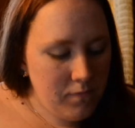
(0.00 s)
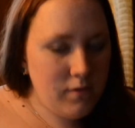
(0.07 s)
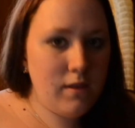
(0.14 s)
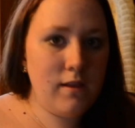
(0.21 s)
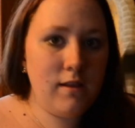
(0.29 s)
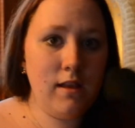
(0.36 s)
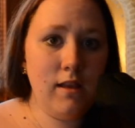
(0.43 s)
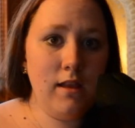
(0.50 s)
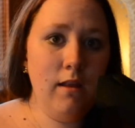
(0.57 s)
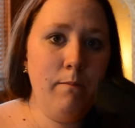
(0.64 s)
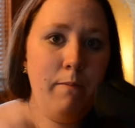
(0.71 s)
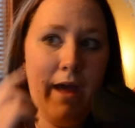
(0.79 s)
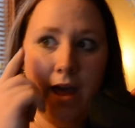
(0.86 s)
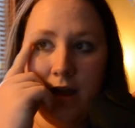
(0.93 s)
This is the
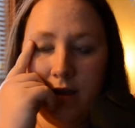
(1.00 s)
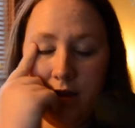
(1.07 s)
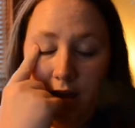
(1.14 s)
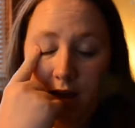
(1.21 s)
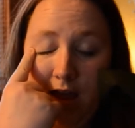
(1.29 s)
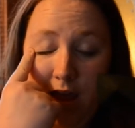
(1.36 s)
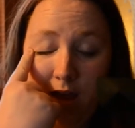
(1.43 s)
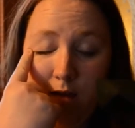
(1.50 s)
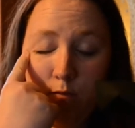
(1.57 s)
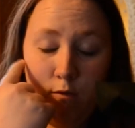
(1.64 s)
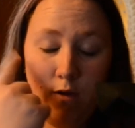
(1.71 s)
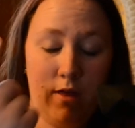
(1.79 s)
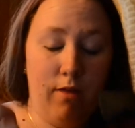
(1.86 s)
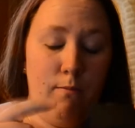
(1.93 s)
bag that came
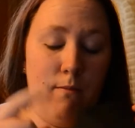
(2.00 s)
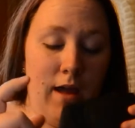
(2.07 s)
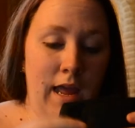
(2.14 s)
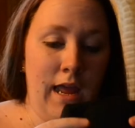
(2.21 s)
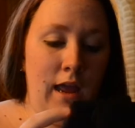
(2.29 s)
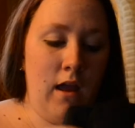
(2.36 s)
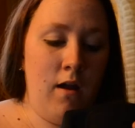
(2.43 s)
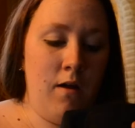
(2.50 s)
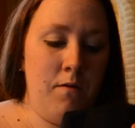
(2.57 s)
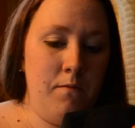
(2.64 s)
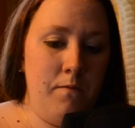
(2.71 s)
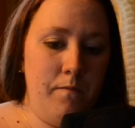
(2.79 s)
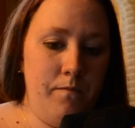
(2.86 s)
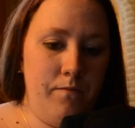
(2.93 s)
with my
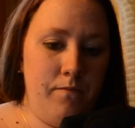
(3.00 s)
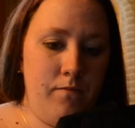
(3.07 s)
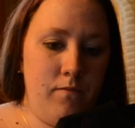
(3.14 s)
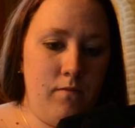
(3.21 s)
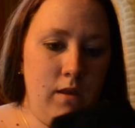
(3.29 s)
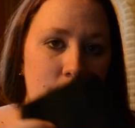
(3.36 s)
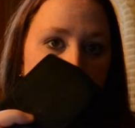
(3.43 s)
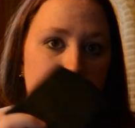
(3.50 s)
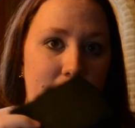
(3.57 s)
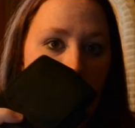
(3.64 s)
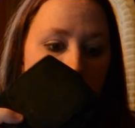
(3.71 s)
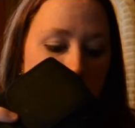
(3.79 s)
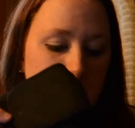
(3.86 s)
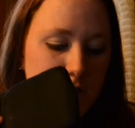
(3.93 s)

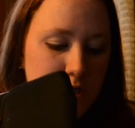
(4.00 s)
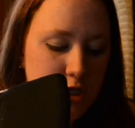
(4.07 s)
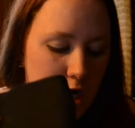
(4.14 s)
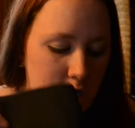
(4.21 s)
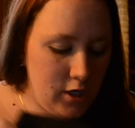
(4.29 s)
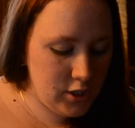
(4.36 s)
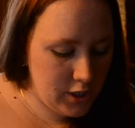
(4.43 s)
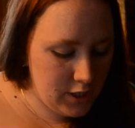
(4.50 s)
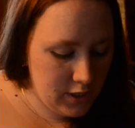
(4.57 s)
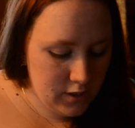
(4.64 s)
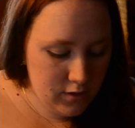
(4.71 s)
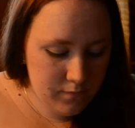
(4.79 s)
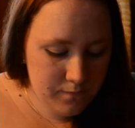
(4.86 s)
battery charger